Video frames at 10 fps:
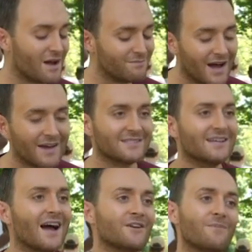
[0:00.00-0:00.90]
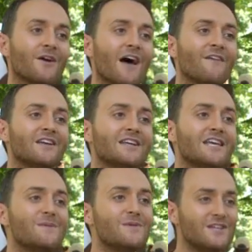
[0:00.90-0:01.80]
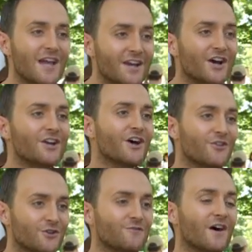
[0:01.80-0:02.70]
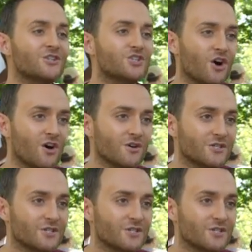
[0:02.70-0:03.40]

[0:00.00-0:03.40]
I'm not excited about having to keep yet another device charged.